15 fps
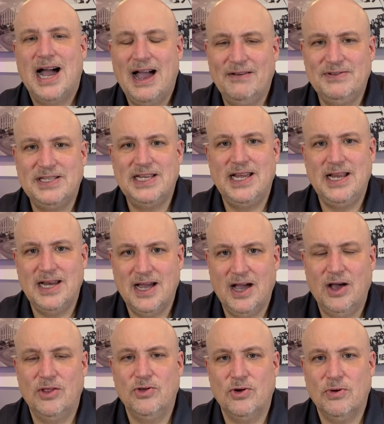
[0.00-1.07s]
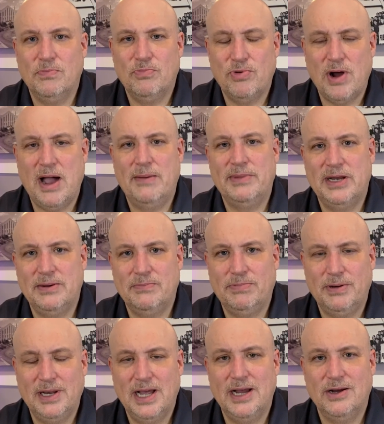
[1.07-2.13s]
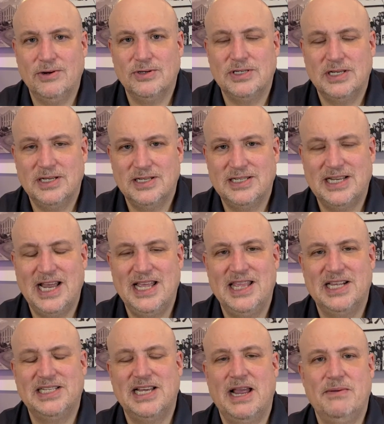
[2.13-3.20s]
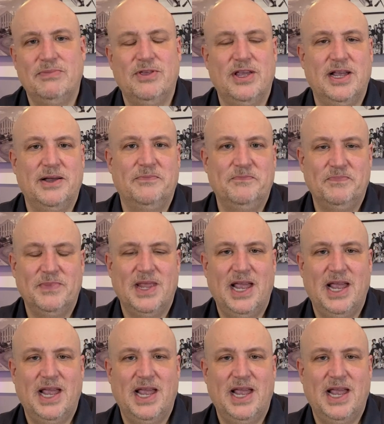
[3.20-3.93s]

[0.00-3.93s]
I've seen other prominent players say the same thing